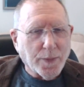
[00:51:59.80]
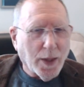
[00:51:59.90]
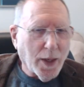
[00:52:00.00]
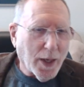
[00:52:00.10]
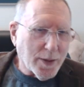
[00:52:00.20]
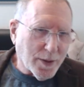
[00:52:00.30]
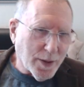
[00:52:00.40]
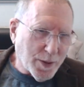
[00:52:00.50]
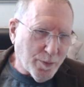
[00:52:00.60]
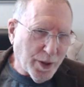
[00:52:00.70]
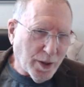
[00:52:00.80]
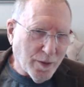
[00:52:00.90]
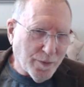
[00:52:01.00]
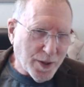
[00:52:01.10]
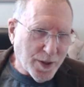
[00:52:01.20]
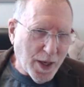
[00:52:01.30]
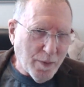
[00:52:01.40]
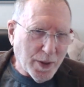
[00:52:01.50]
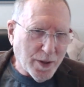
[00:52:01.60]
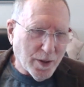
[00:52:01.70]
It's built up the
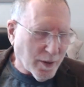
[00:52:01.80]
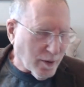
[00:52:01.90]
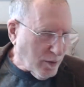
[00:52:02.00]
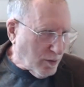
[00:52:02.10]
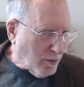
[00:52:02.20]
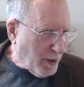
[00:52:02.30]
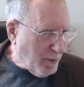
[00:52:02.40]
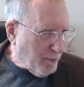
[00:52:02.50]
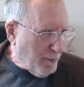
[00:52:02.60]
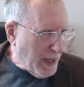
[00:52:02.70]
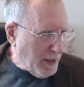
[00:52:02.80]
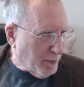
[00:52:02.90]
same material. Oh, he made a